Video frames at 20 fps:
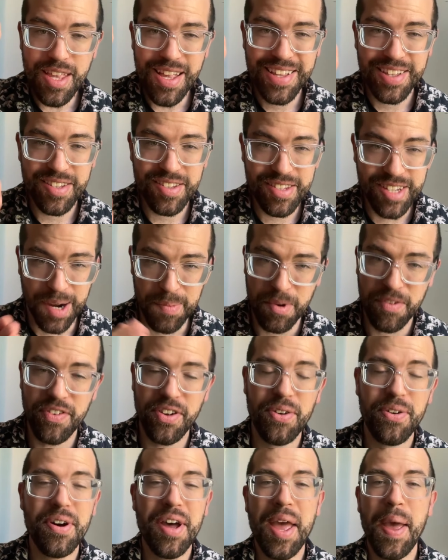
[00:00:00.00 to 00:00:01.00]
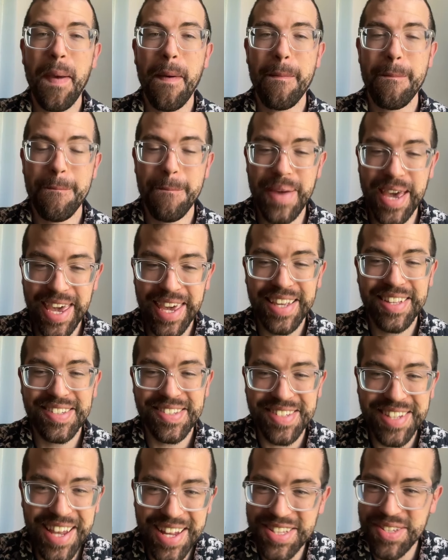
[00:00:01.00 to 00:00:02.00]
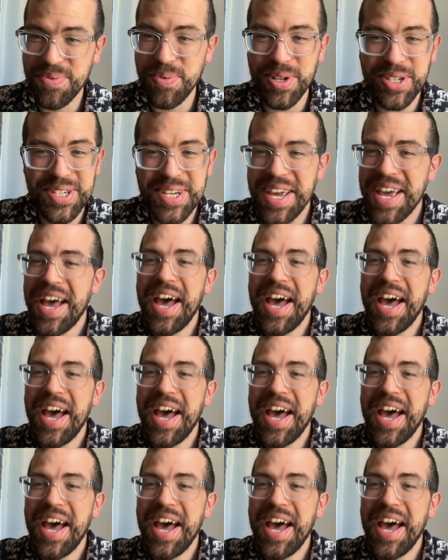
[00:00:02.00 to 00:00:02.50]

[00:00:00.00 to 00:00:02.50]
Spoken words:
Summerville makes sense, which,